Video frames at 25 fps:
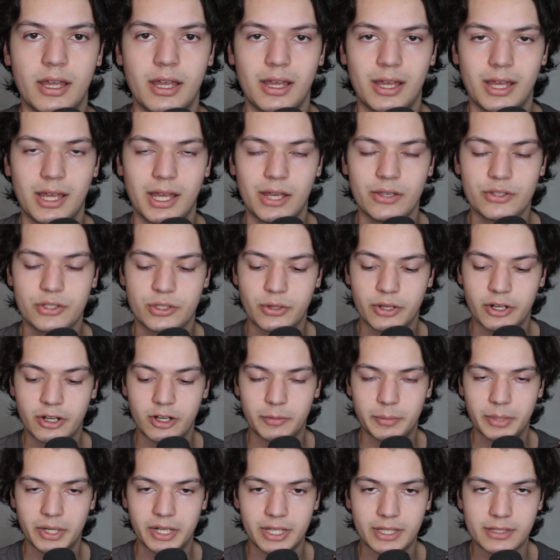How's it going,
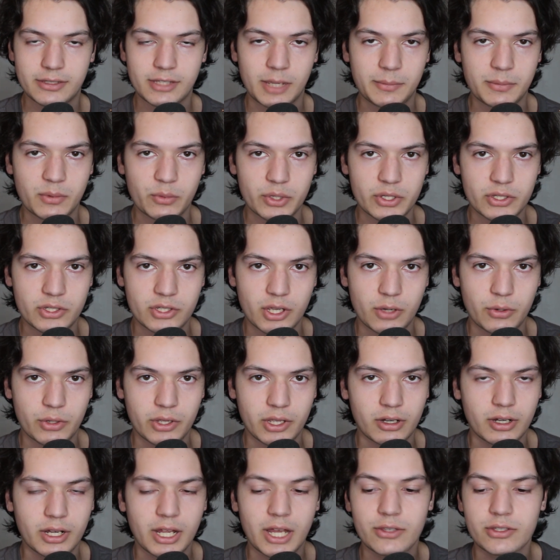everybody? Tommy Wiseau
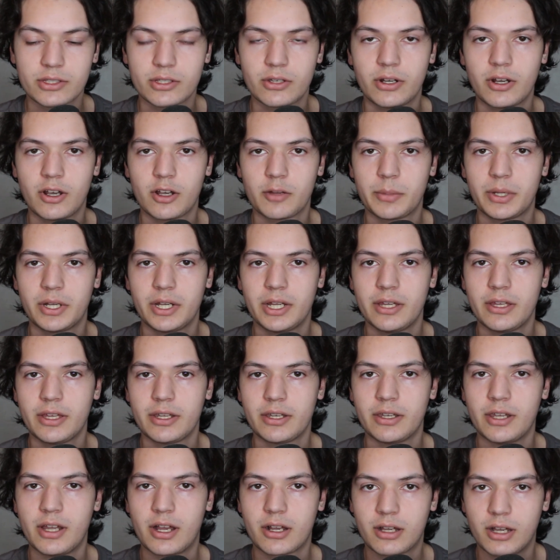here. How's it going, everybody?
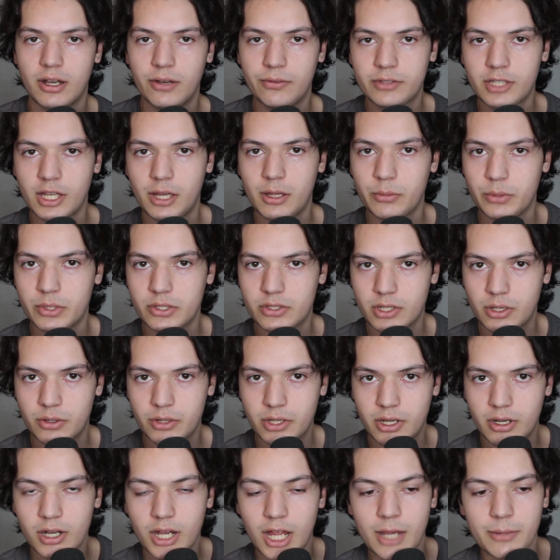Knockoff Tommy Wiseau
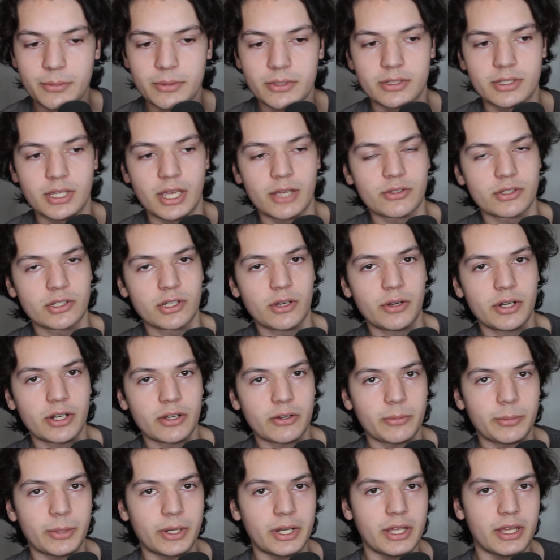here. How's it going,
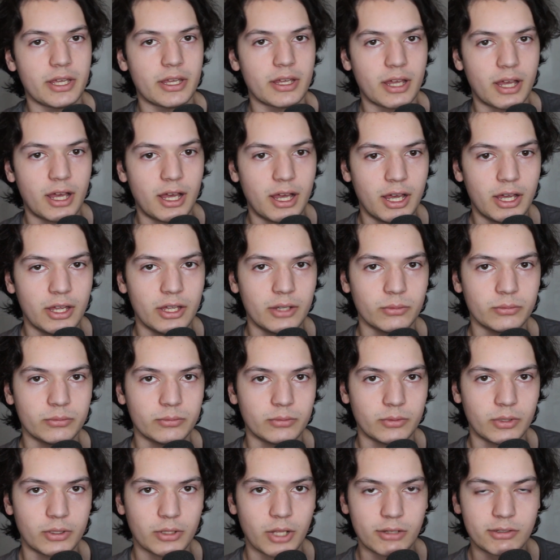everybody?
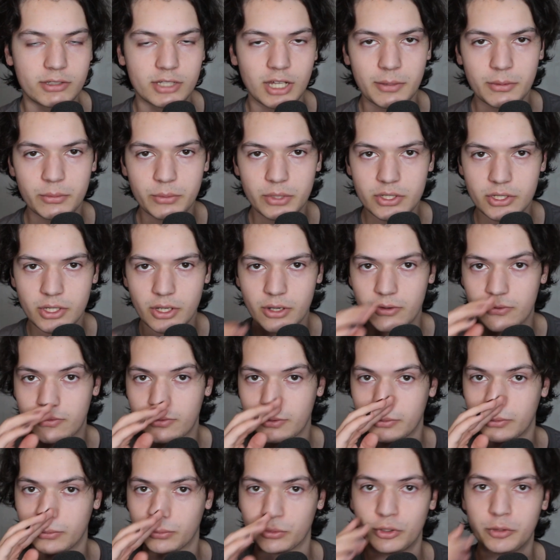Tommy Wiseau
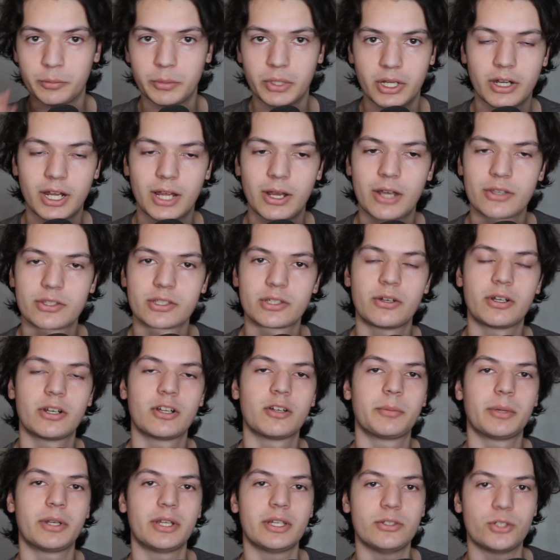from the room here. How's it going,
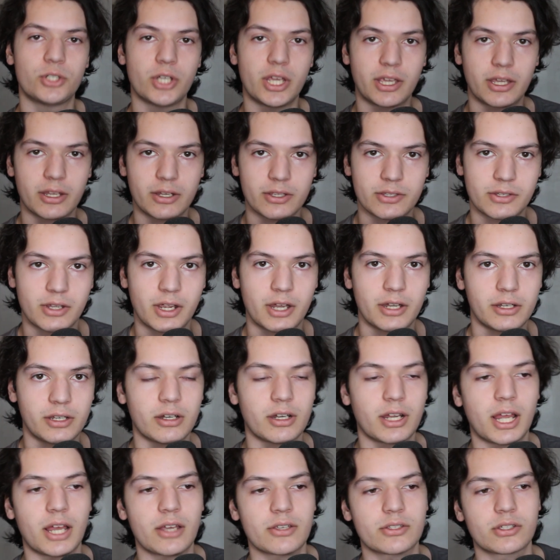everybody? JK Design
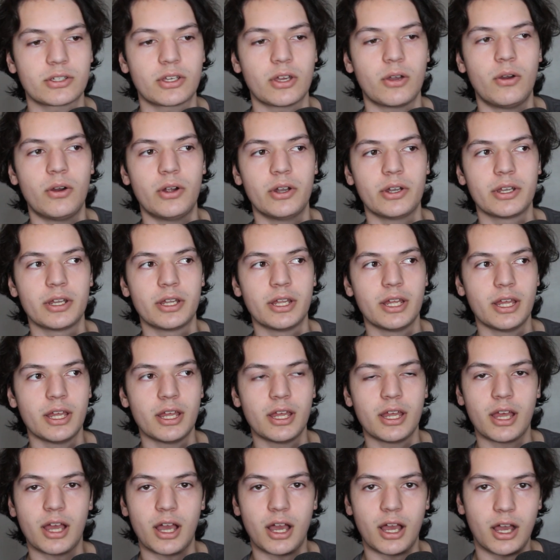here. How's it going?
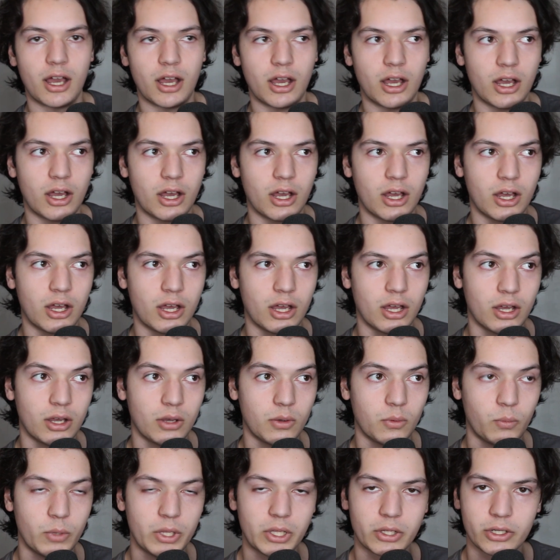
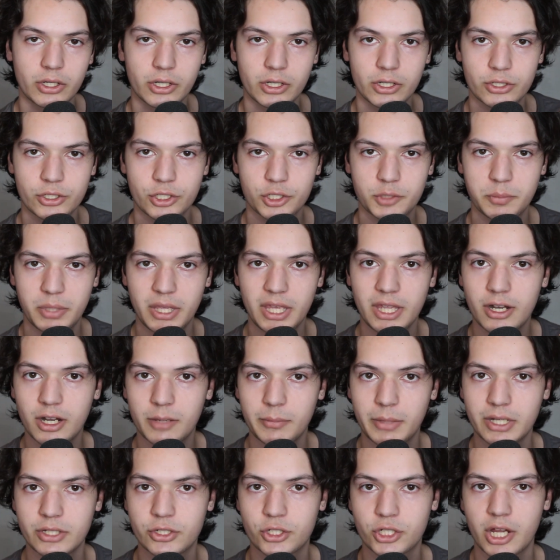Will Hirsch peed on
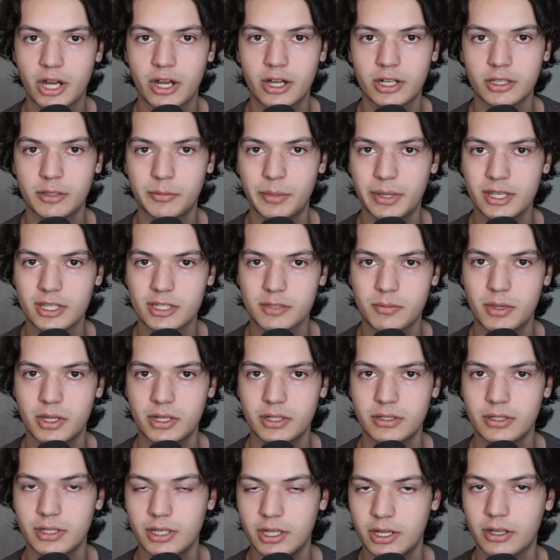my chair in the basement
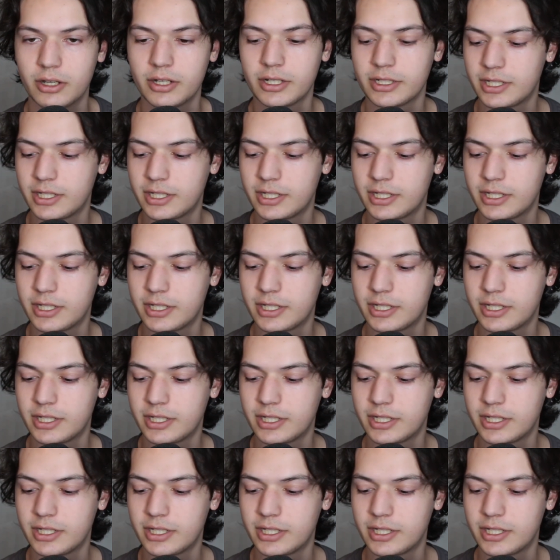here.